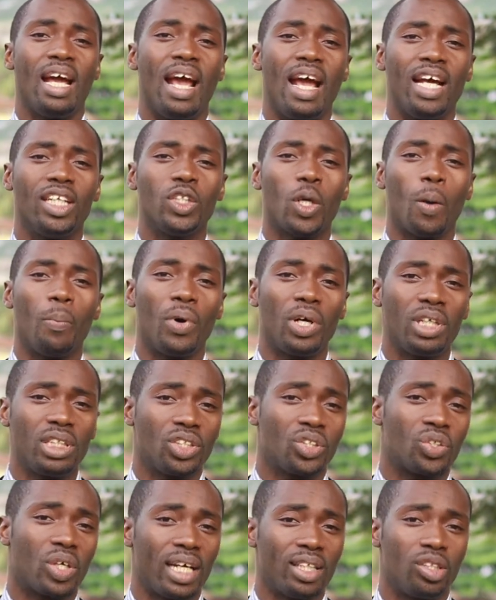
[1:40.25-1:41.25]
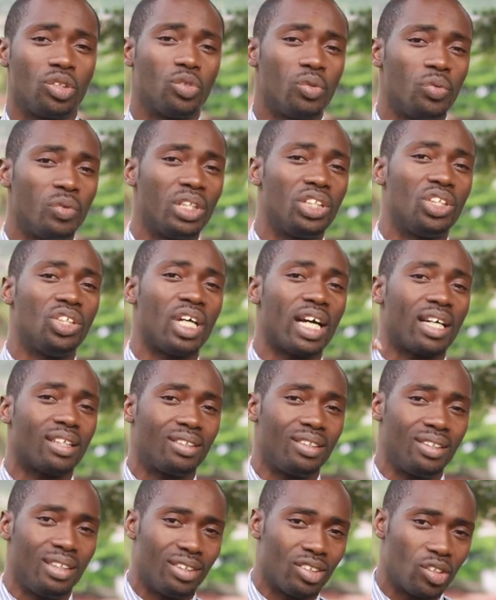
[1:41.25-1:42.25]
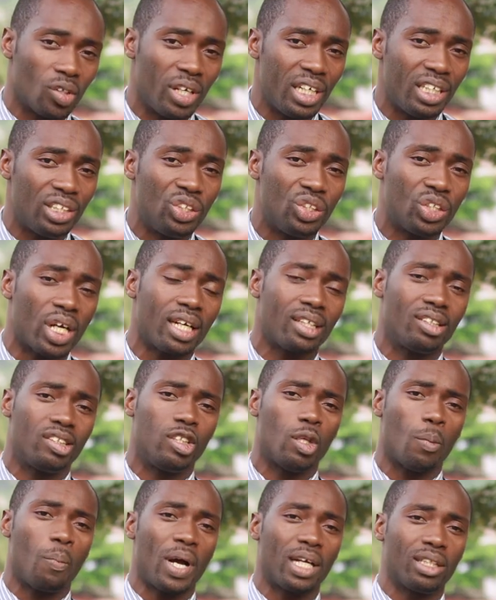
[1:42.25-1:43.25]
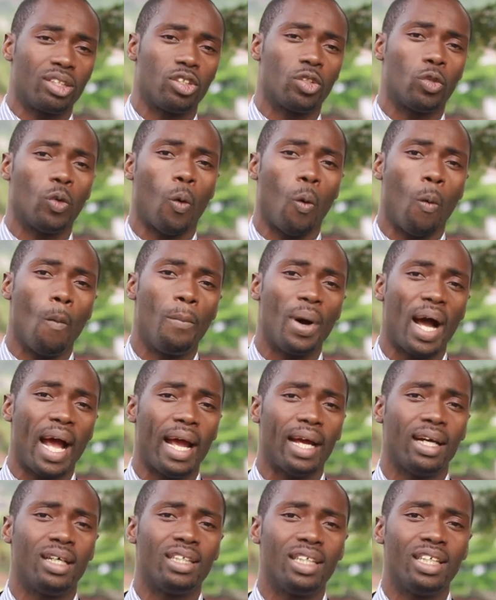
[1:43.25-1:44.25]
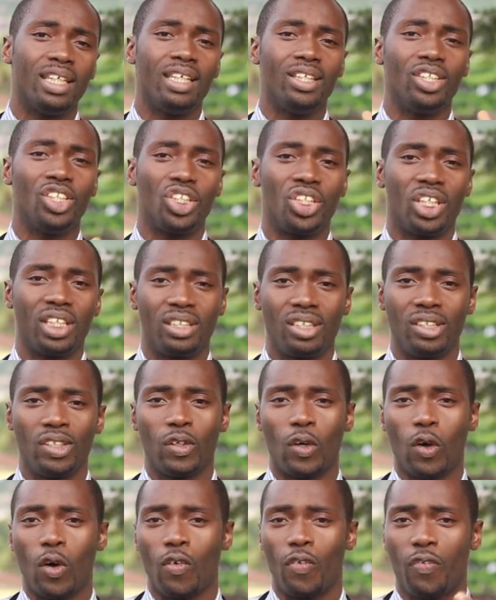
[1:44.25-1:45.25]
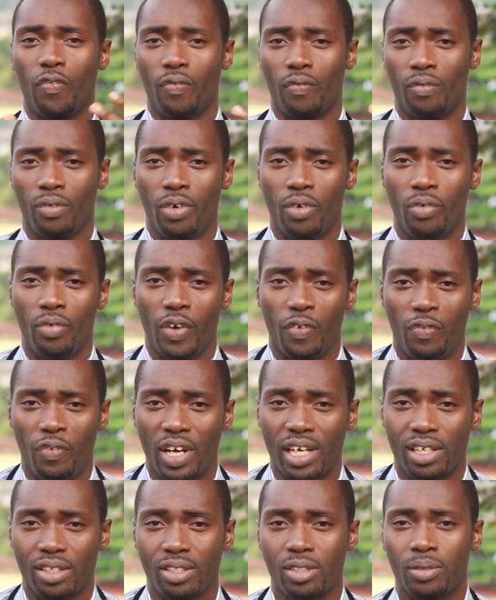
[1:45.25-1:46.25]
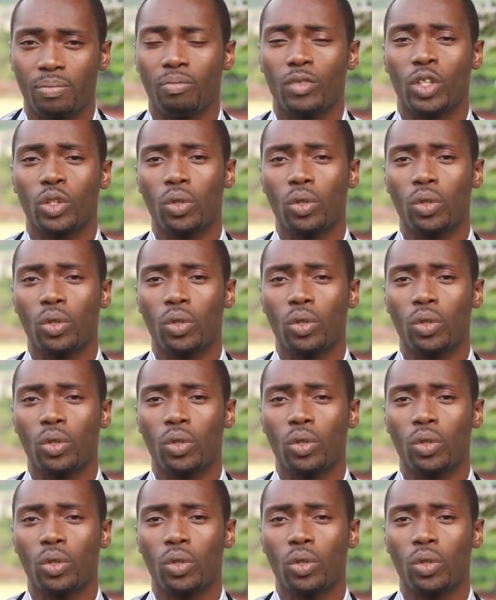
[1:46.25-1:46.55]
and your body tries to reject it or eject the particle by initiating the cough reflex.